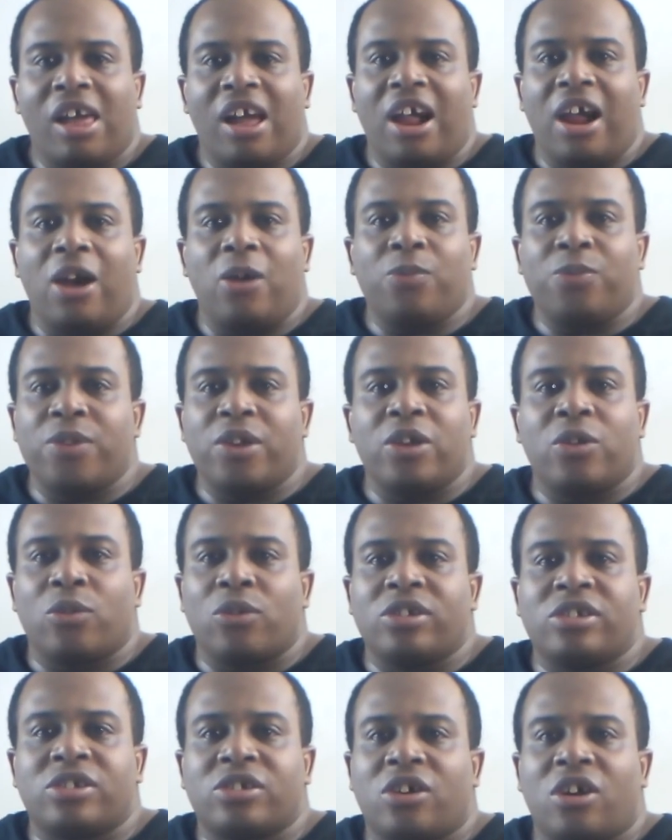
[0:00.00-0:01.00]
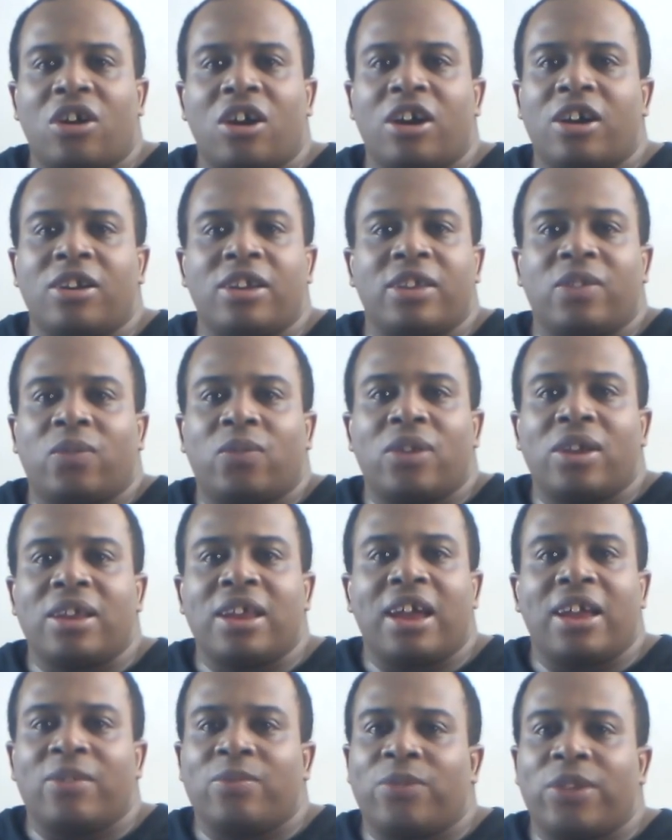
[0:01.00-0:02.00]
I don't think Cris Carter
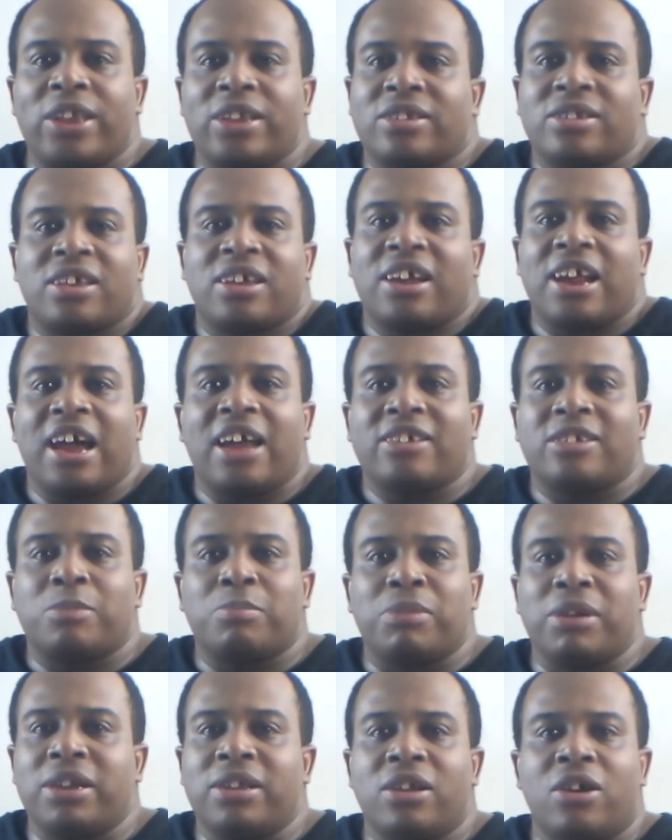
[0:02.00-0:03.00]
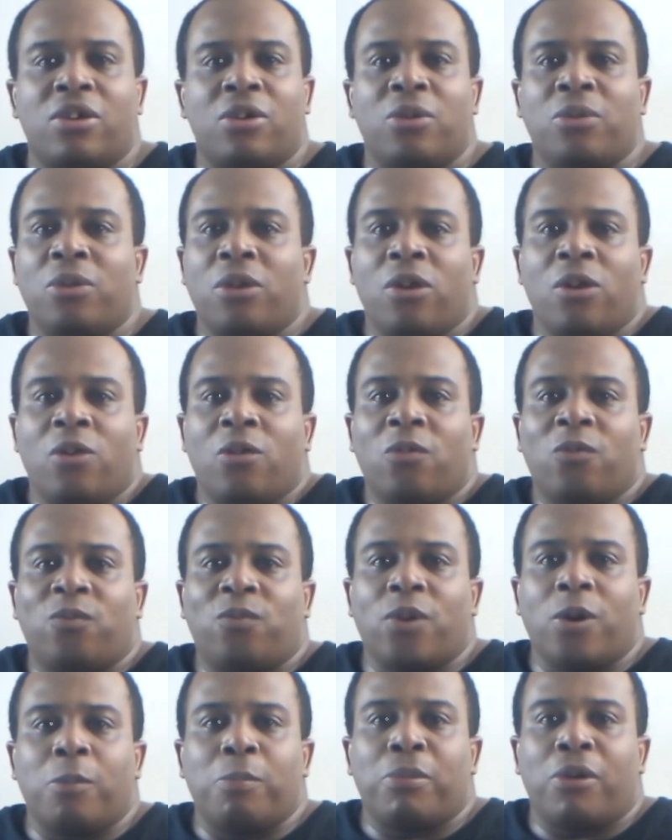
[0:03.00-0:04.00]
is cut out to be no
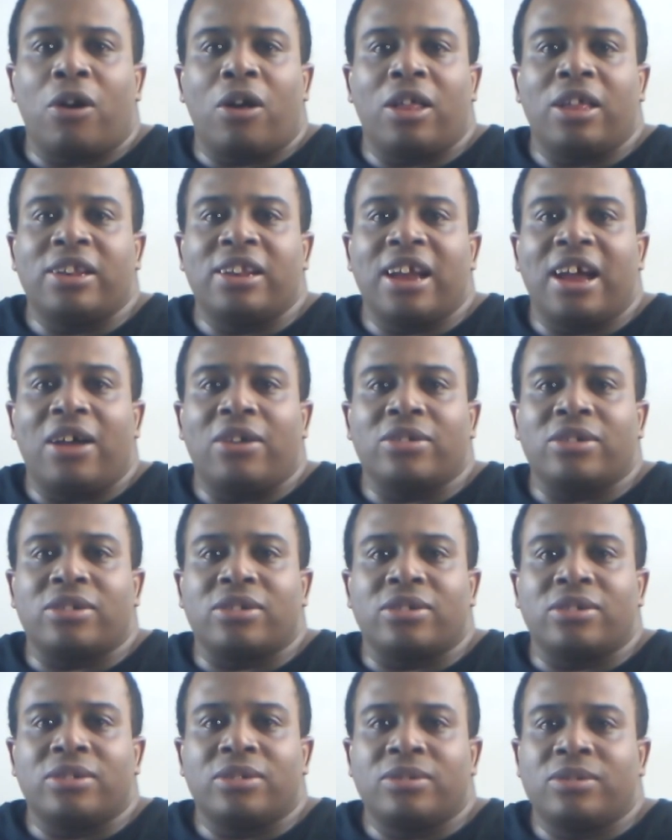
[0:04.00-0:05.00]
football announcer,